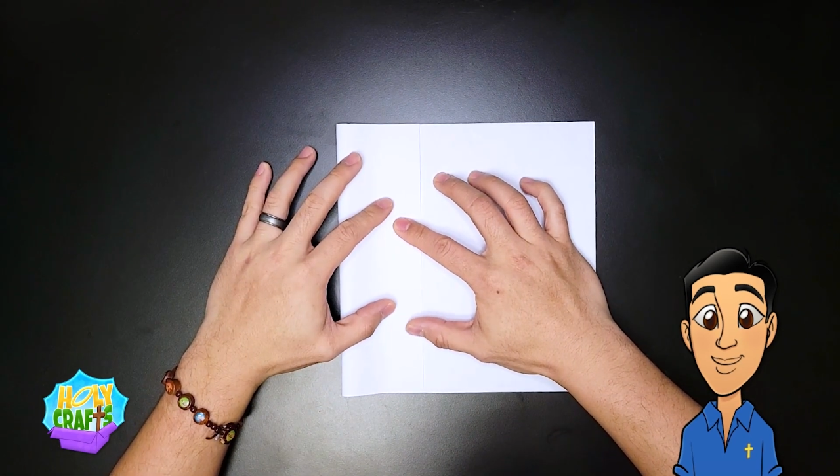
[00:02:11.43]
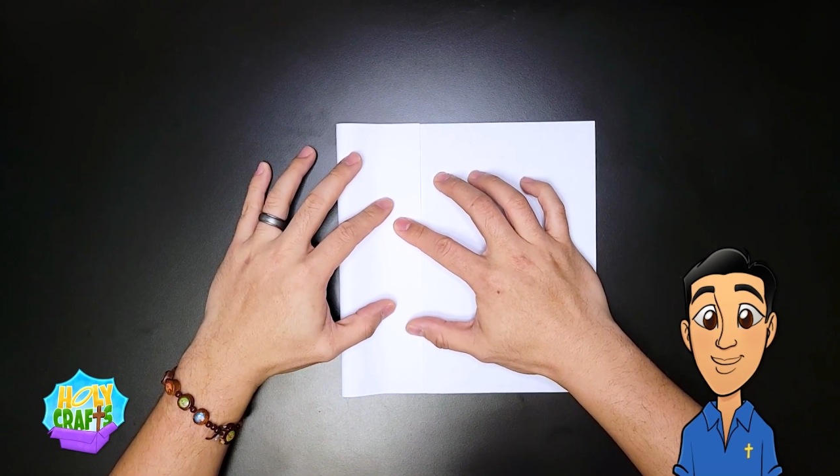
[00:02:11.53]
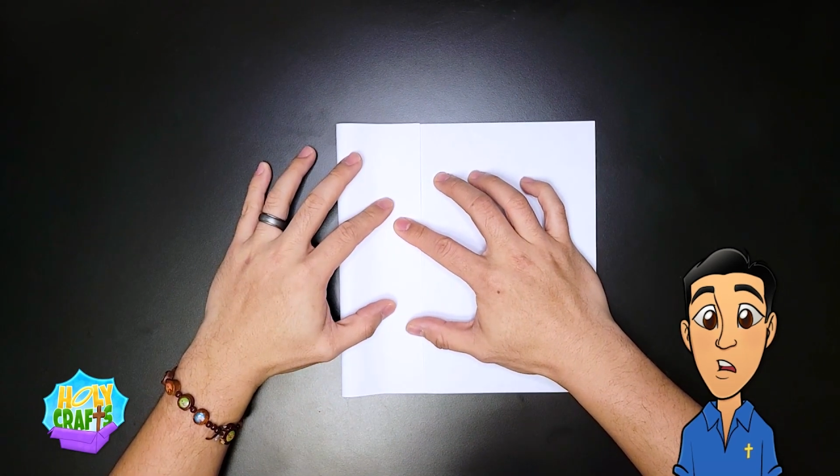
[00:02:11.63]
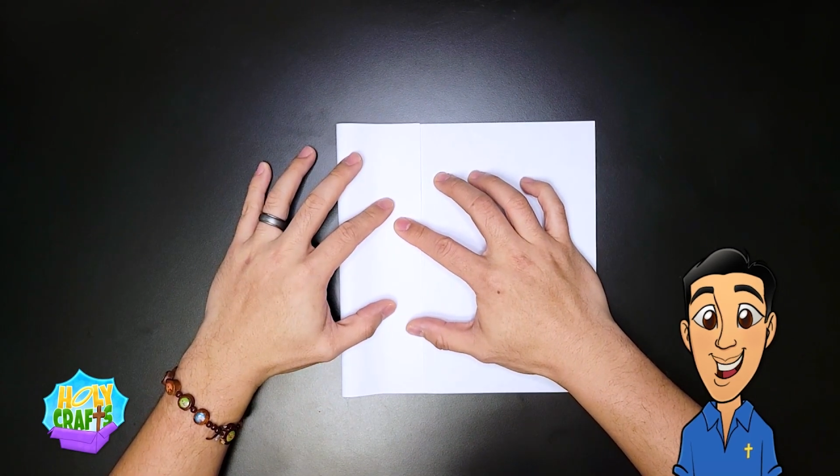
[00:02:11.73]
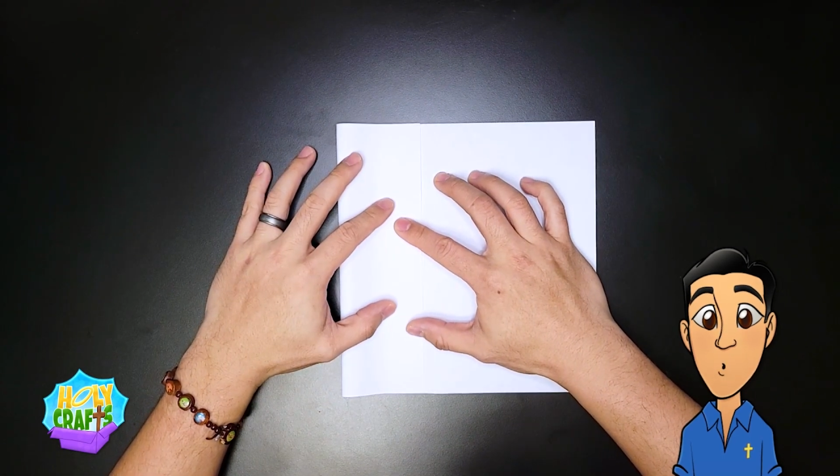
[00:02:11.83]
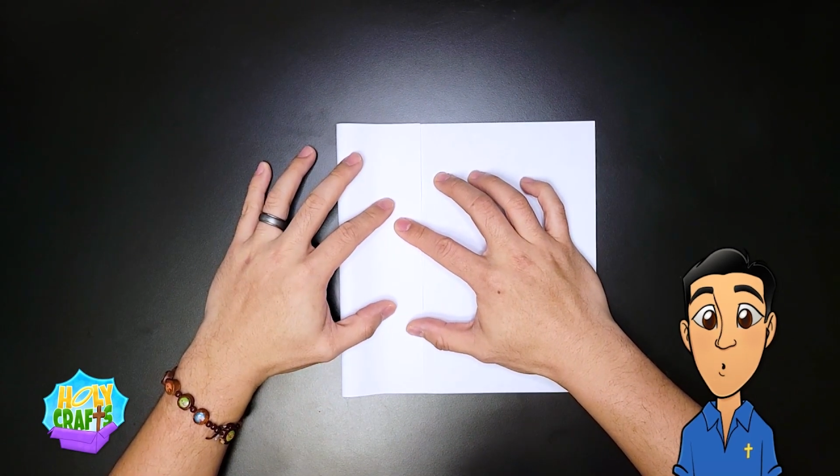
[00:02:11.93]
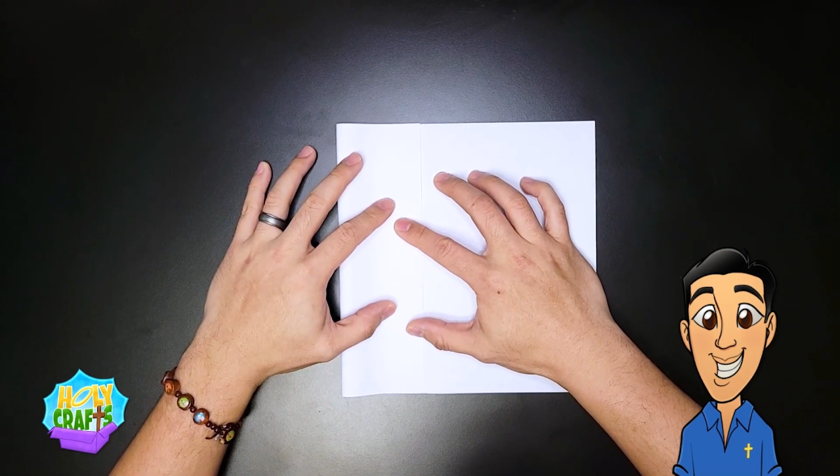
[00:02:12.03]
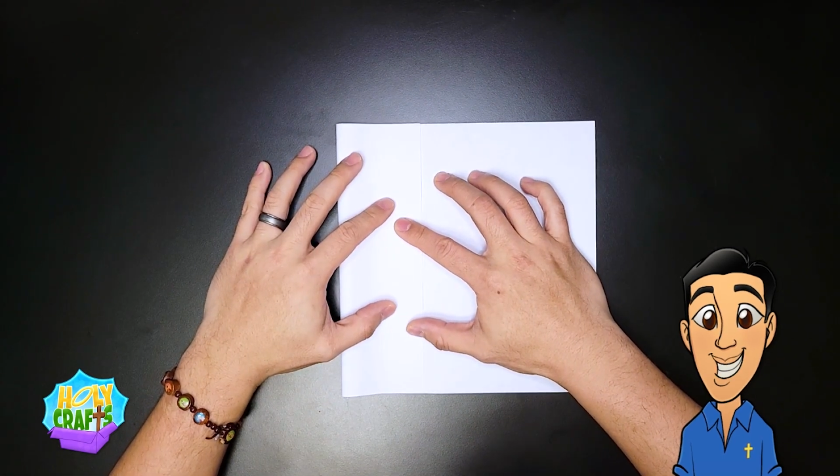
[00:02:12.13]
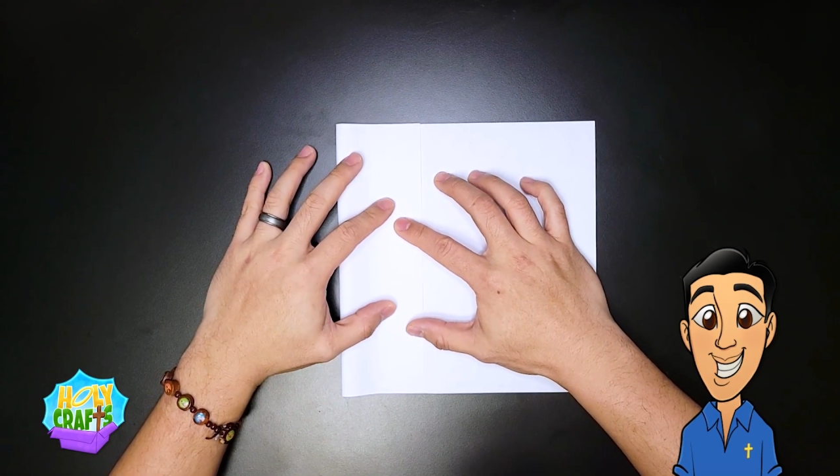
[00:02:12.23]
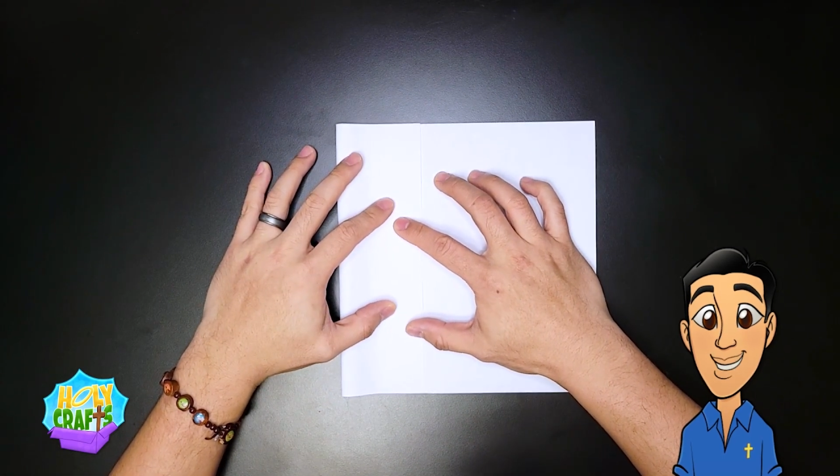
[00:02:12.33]
that little
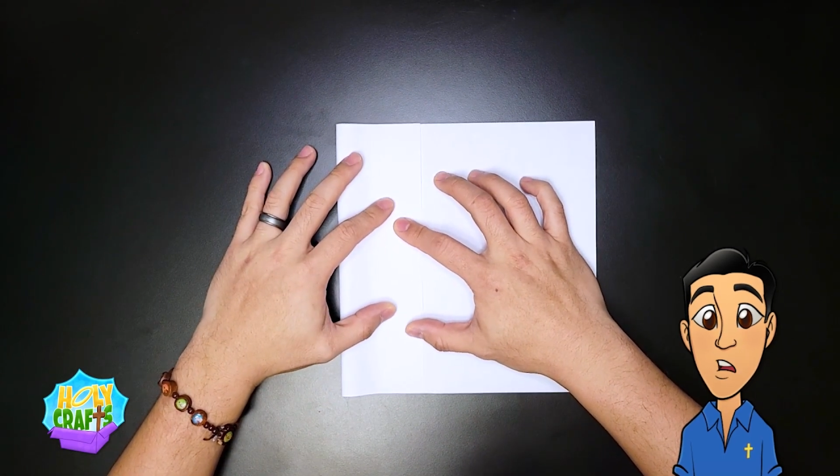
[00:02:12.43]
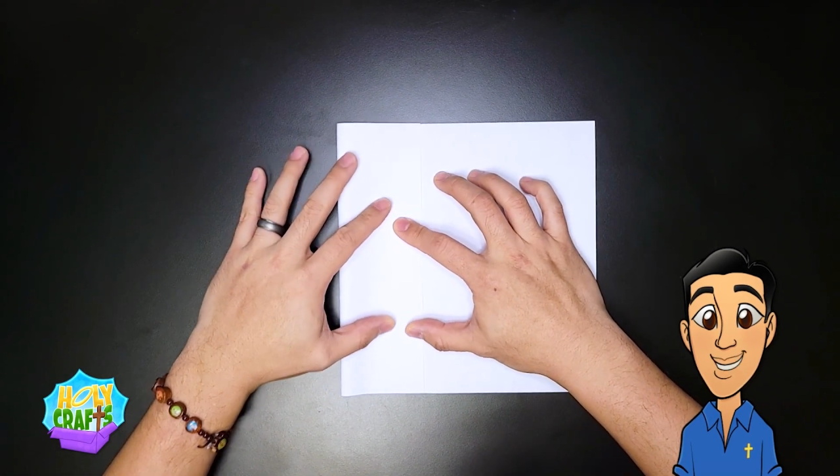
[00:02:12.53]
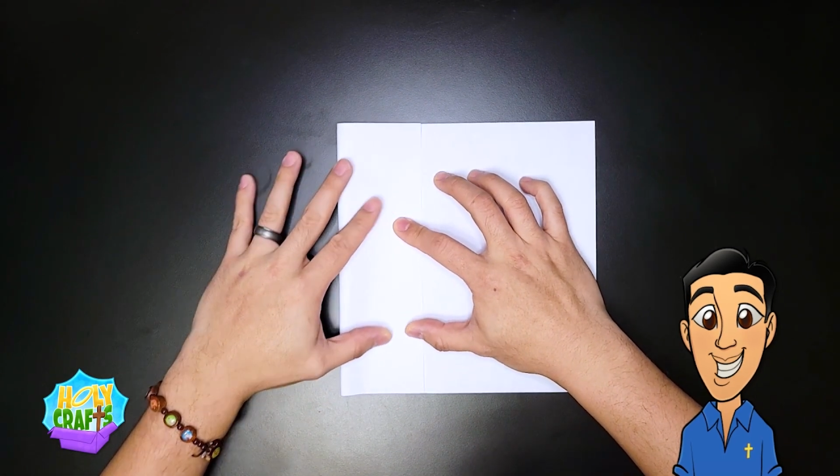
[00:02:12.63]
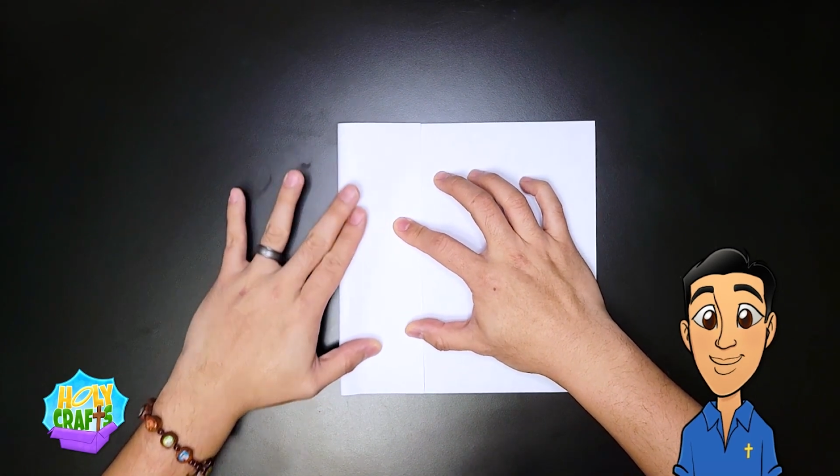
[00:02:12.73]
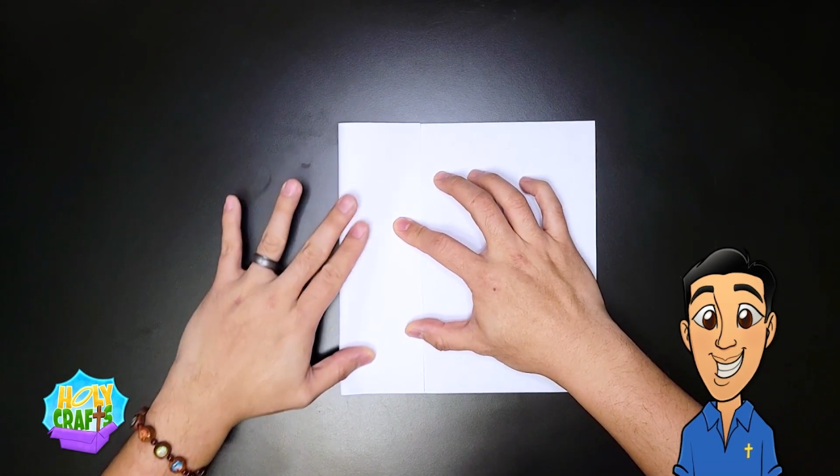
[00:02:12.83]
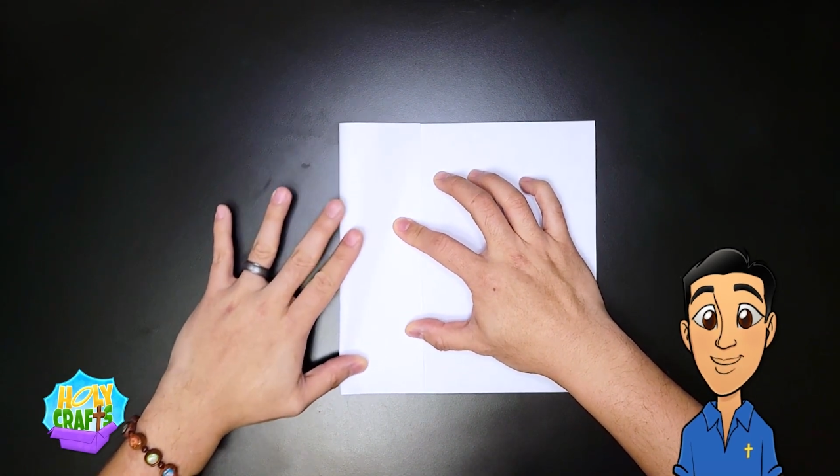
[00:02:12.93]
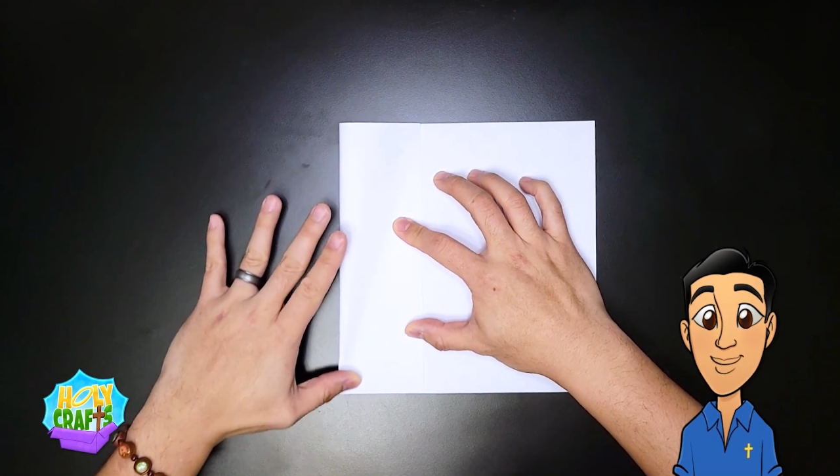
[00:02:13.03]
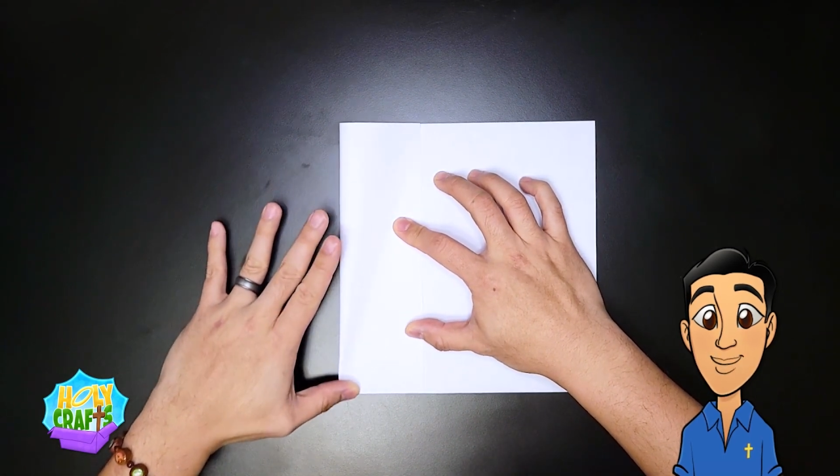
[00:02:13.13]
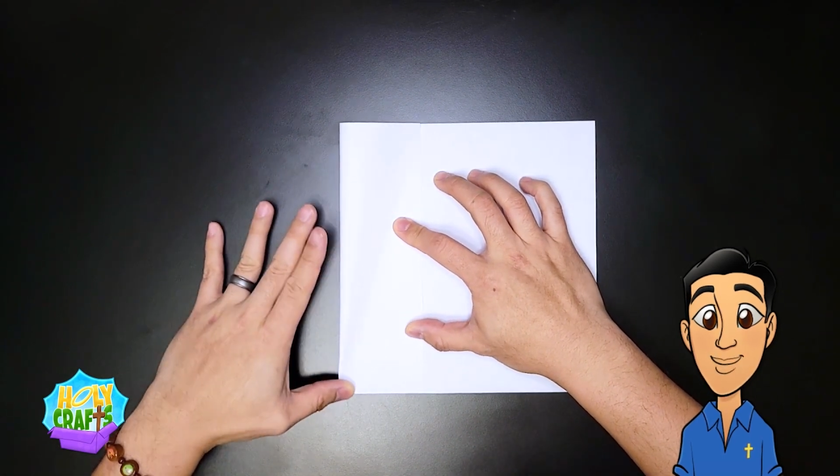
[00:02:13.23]
crease that we made.